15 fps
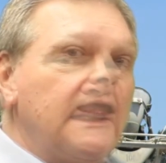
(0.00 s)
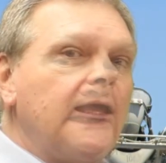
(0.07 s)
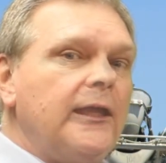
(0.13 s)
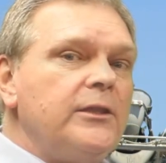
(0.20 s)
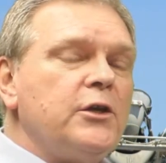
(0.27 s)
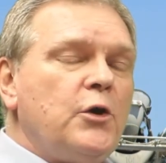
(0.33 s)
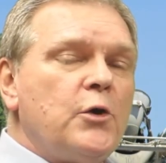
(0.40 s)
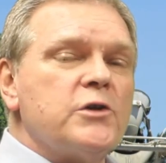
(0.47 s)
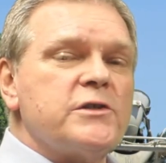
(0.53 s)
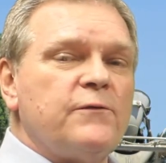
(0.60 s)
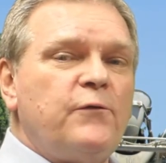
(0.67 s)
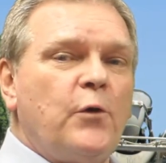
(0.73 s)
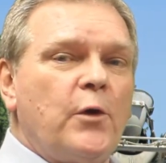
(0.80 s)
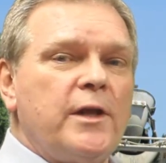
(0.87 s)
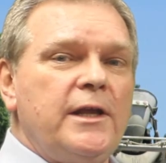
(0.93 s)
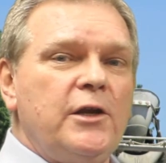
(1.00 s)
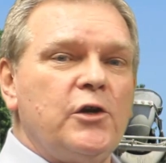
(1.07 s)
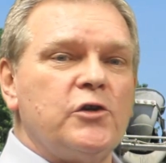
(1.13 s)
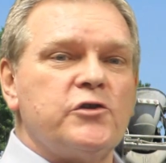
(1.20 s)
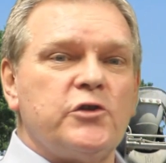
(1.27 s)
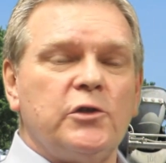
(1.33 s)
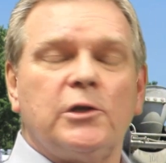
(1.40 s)
In the course of 40
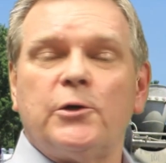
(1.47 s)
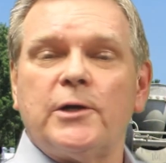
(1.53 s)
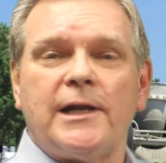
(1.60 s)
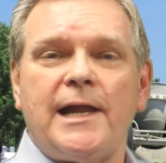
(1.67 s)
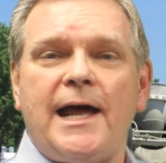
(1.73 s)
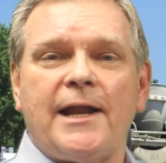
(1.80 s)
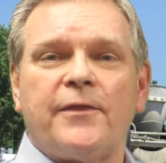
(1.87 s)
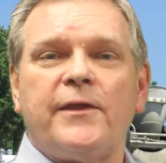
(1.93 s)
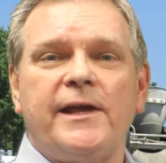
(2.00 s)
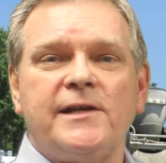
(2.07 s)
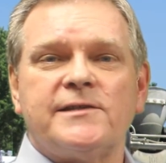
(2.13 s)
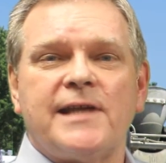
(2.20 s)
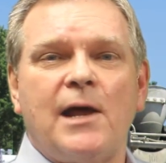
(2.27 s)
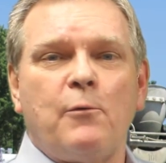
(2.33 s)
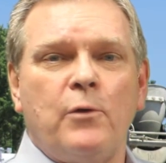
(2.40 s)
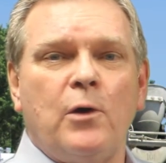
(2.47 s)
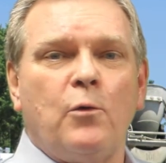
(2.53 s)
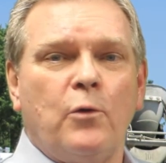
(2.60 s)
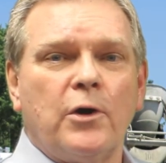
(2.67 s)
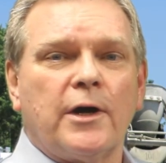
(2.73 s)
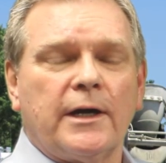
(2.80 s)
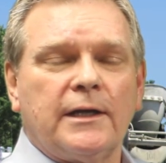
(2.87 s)
years, you learn a lot of things that will
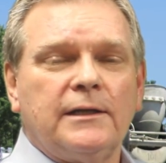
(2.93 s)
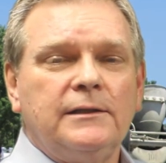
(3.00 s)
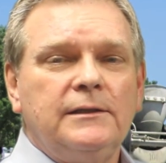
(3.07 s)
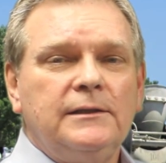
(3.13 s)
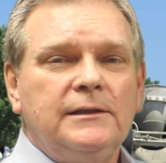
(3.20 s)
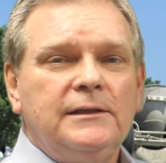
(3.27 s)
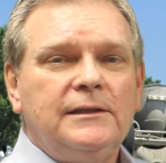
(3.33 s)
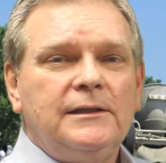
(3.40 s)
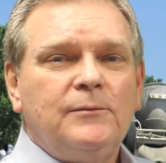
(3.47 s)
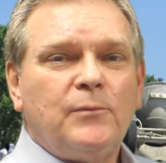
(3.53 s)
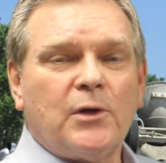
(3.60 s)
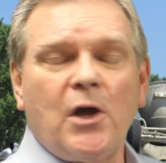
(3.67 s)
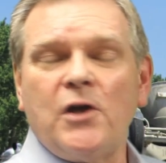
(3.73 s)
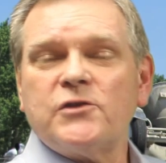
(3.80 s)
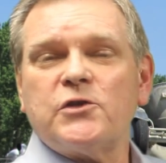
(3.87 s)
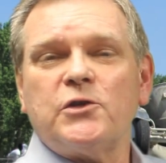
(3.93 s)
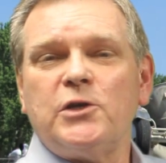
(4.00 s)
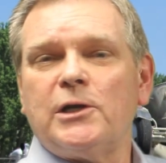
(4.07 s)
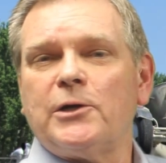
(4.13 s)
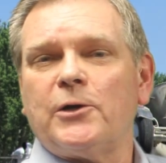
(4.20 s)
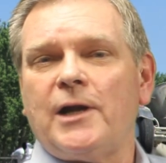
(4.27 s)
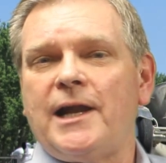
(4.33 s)
work, but also
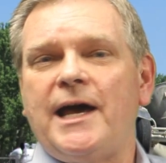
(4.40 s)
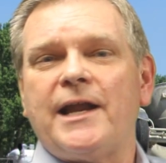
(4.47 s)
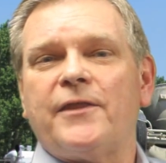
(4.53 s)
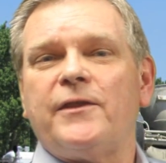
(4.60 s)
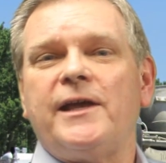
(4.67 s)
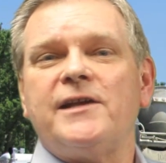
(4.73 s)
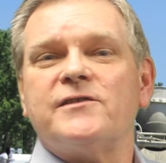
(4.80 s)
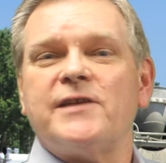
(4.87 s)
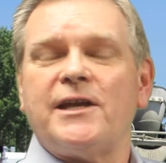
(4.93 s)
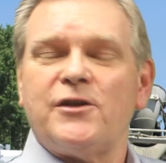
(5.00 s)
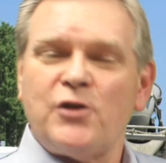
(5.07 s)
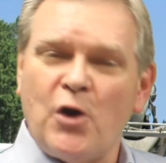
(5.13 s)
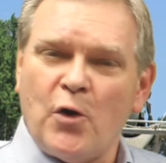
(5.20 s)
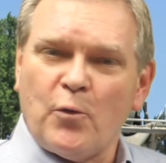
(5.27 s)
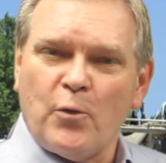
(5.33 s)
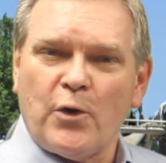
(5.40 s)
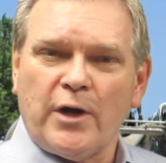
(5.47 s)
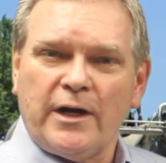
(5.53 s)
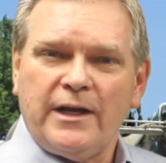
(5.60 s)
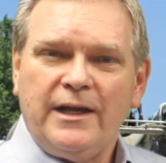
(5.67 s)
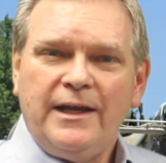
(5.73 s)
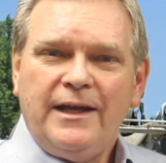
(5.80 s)
you learn a lot of things that don't work.